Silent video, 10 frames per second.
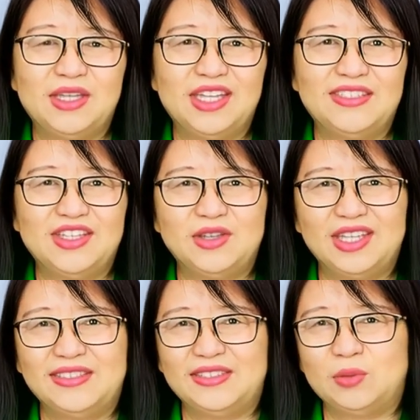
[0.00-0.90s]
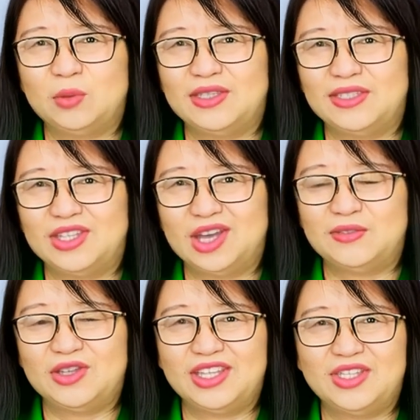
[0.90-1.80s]
Because there is 1 star
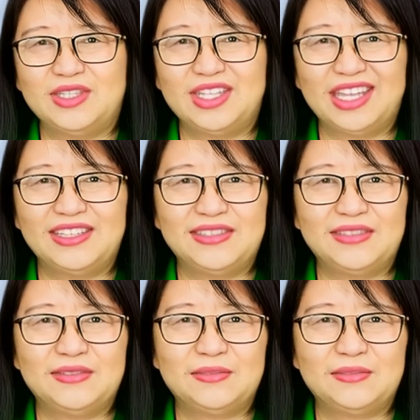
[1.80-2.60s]
for each state.